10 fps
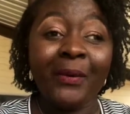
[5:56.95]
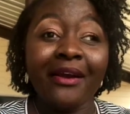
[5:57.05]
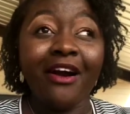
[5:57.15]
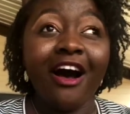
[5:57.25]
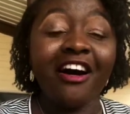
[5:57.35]
We
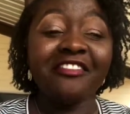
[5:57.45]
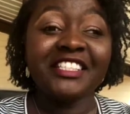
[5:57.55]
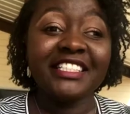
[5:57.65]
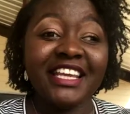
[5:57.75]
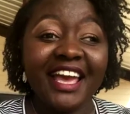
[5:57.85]
are off
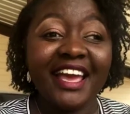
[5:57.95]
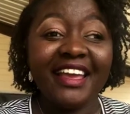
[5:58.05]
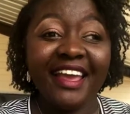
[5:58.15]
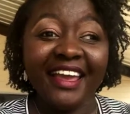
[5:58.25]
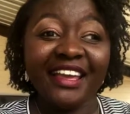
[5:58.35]

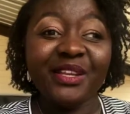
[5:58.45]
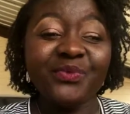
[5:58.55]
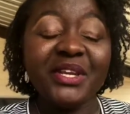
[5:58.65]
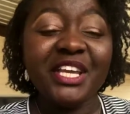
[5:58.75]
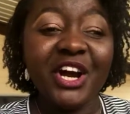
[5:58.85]
today, and we